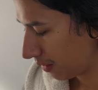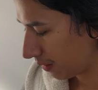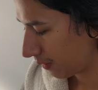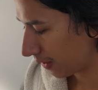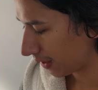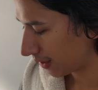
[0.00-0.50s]

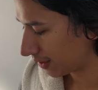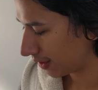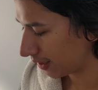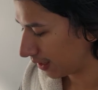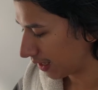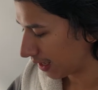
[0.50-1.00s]
Whereas
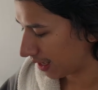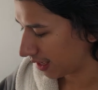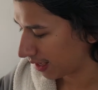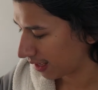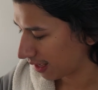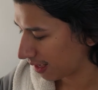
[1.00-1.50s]
the
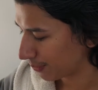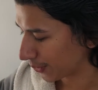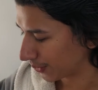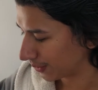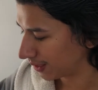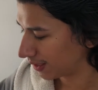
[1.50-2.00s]

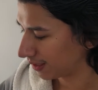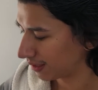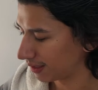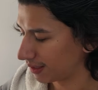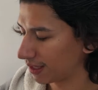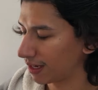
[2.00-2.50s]
Emerald
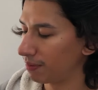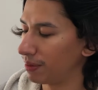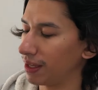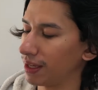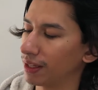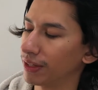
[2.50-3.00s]
is going to
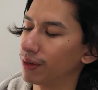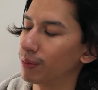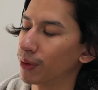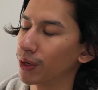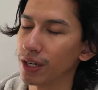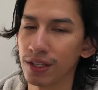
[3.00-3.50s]
be a little
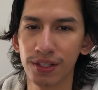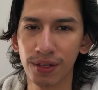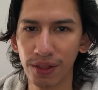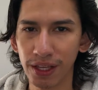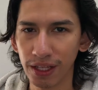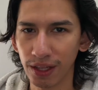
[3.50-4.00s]
more
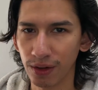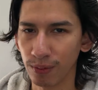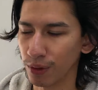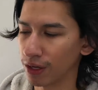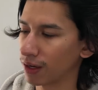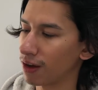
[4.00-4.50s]
soothing, a little
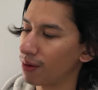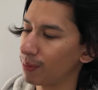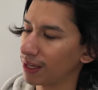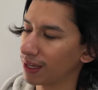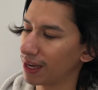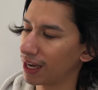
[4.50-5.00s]
more
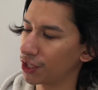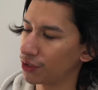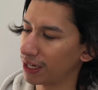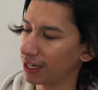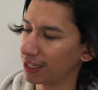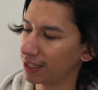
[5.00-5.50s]
calming,
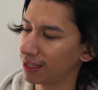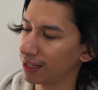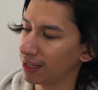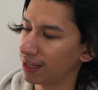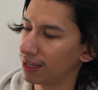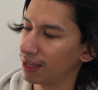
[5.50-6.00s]
hydrating.
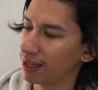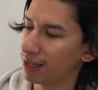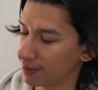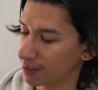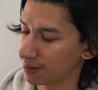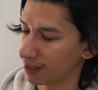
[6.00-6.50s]

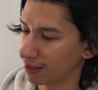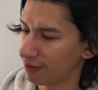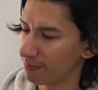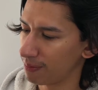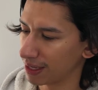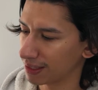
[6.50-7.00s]
So I
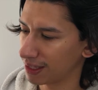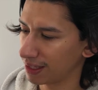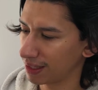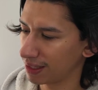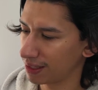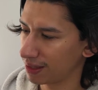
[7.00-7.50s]
love mixing
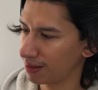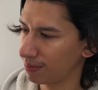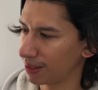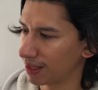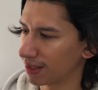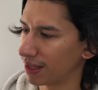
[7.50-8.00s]
these two
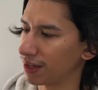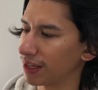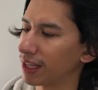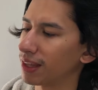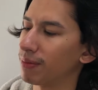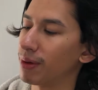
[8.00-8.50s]
because then you
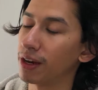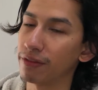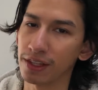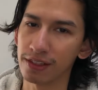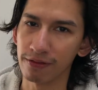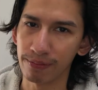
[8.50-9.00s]
get the
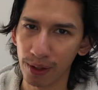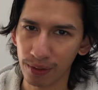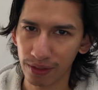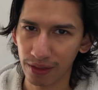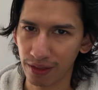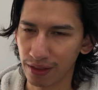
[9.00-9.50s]
benefits of
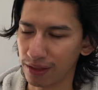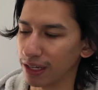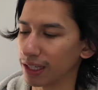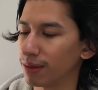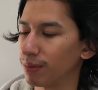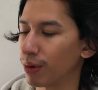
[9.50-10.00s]
both. You
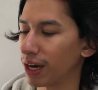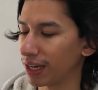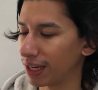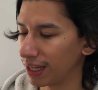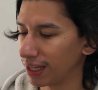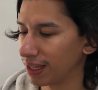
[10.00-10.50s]
get the
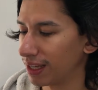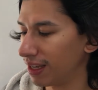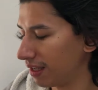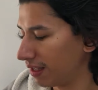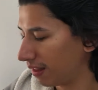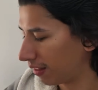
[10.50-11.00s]
brightening,
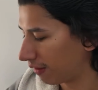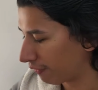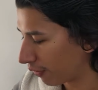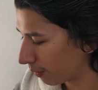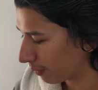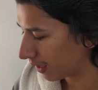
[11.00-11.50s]
the
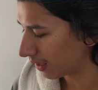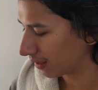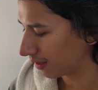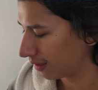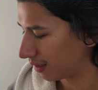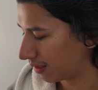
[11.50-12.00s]

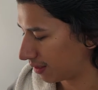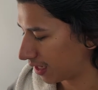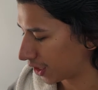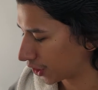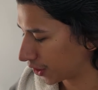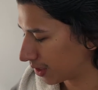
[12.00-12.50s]
firming, the
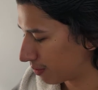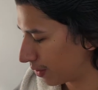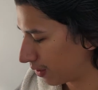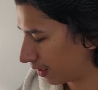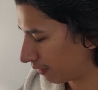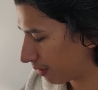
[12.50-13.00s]
texture
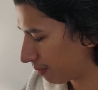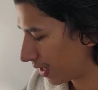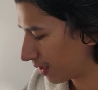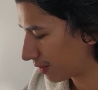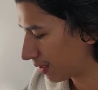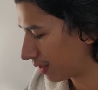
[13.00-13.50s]
smoothing from
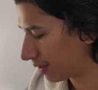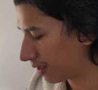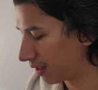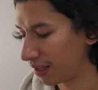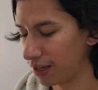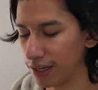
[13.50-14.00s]
Biossance,
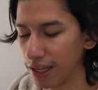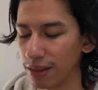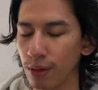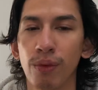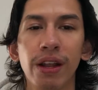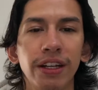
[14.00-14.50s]
and then you get the
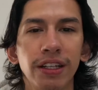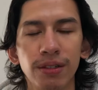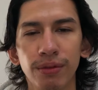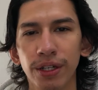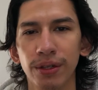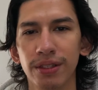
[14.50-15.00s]
redness
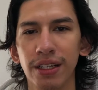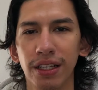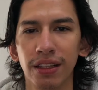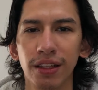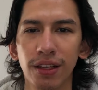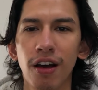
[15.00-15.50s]

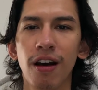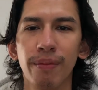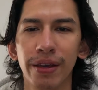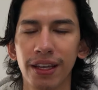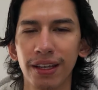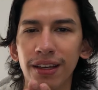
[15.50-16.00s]
reducing, the
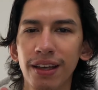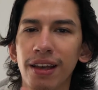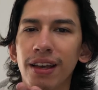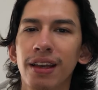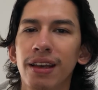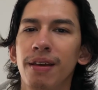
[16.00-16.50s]
calming,
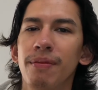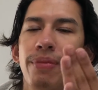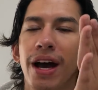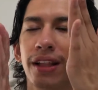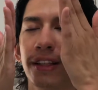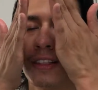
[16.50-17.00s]

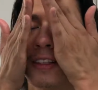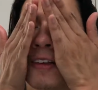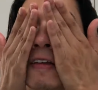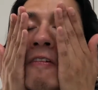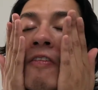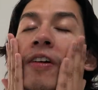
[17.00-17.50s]

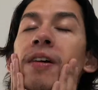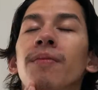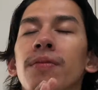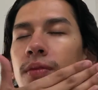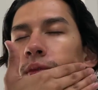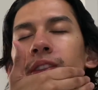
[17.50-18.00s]
balancing
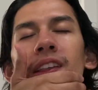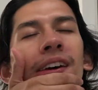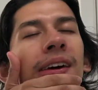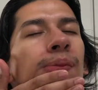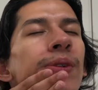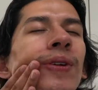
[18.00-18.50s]
from the
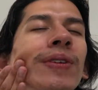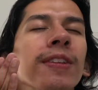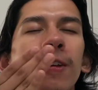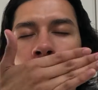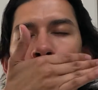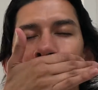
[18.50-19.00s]
Emerald
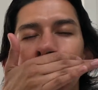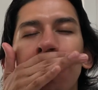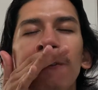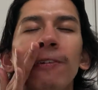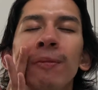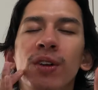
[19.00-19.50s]
oil
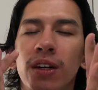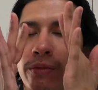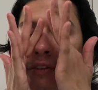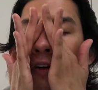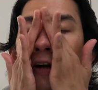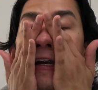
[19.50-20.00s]
from
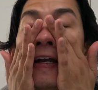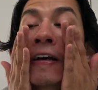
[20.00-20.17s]
Herbivore.